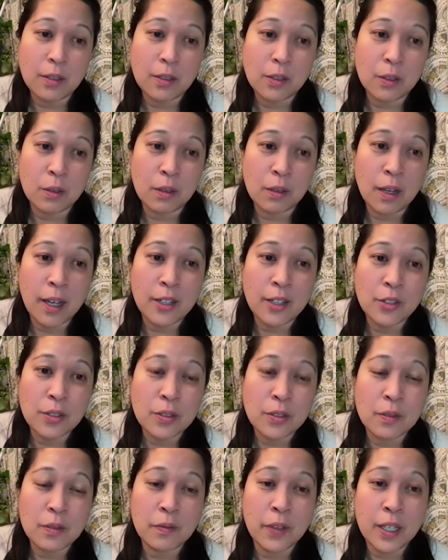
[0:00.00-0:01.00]
So not
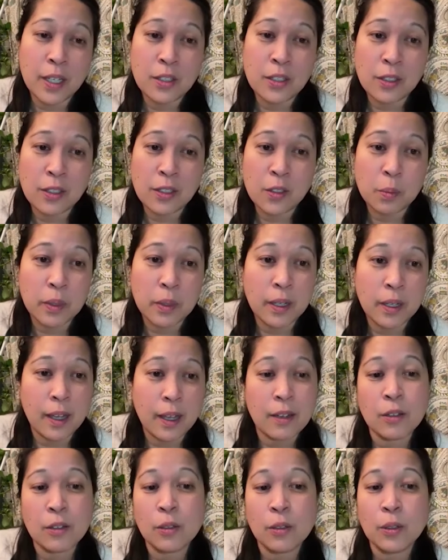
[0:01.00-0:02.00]
just veggies, but
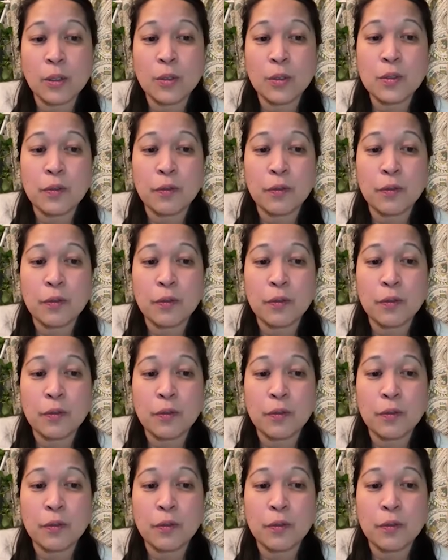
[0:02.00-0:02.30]
it includes